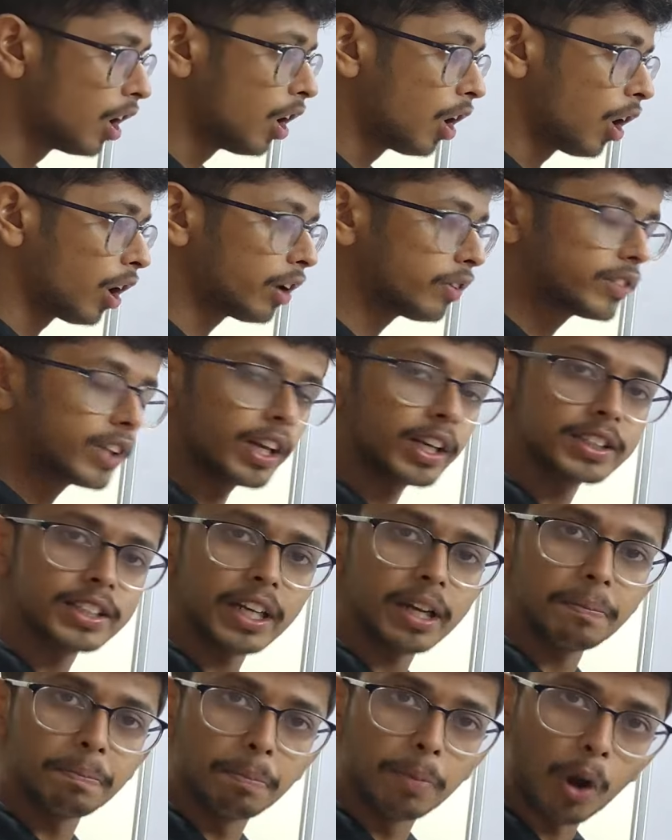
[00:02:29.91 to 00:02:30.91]
or if there is
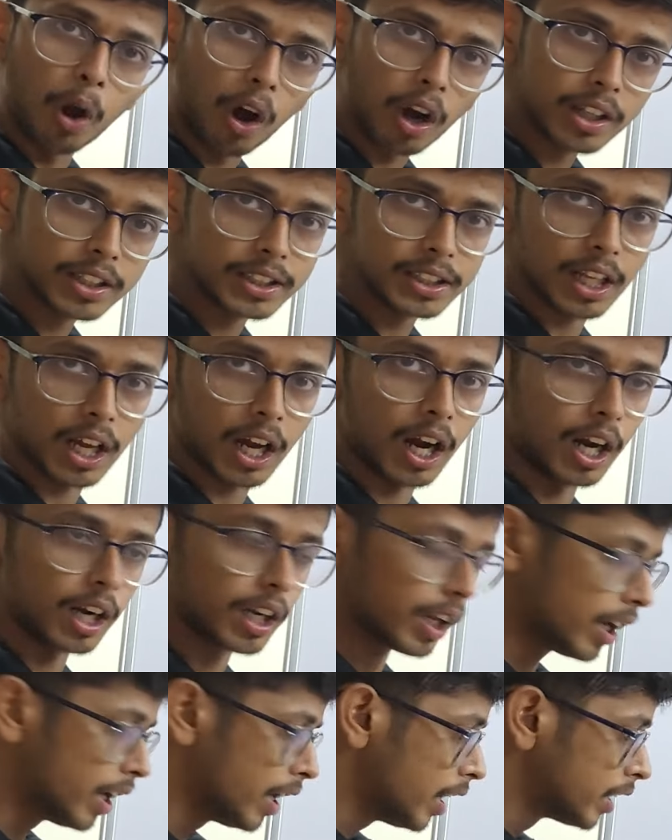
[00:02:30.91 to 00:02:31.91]
any blocks in the heart,
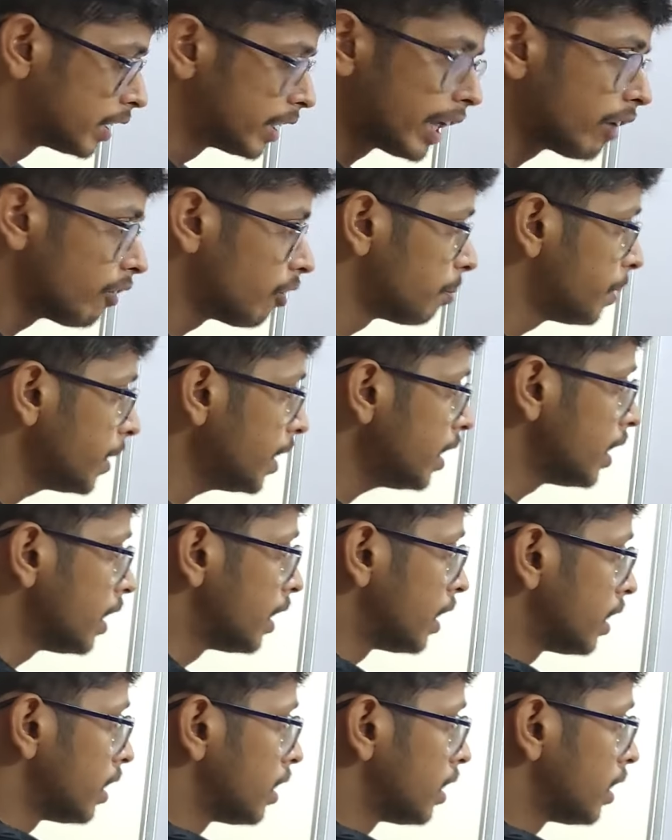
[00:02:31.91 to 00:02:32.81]
there will be